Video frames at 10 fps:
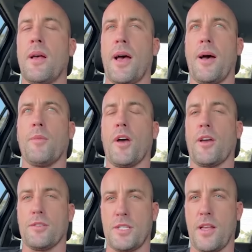Like
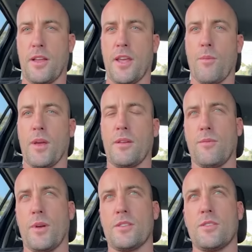I was telling you, we
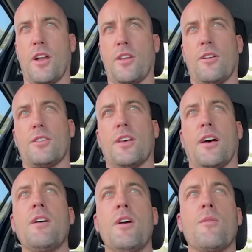decided not
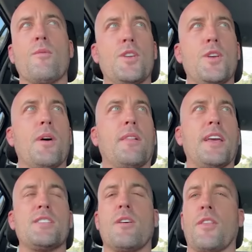to renew our
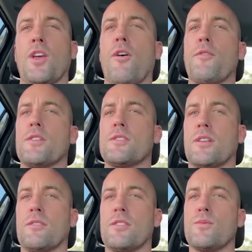lease on the office
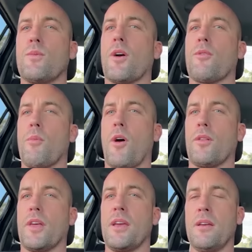and just work
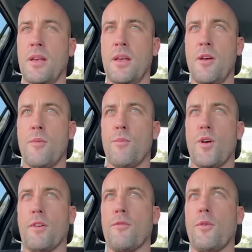remotely
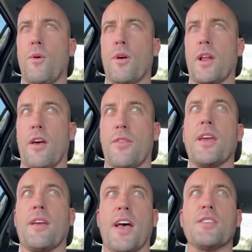moving forward. And I
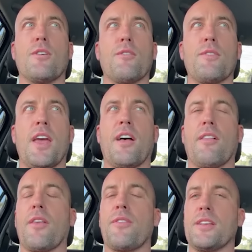think as of
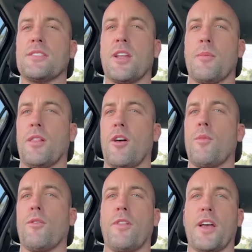now, things are going to be a lot
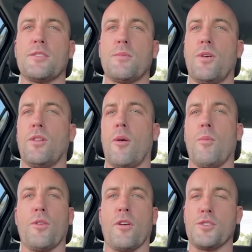more flexible, a lot
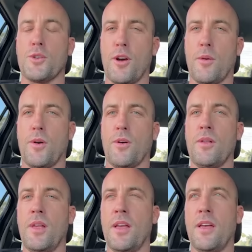more enjoyable.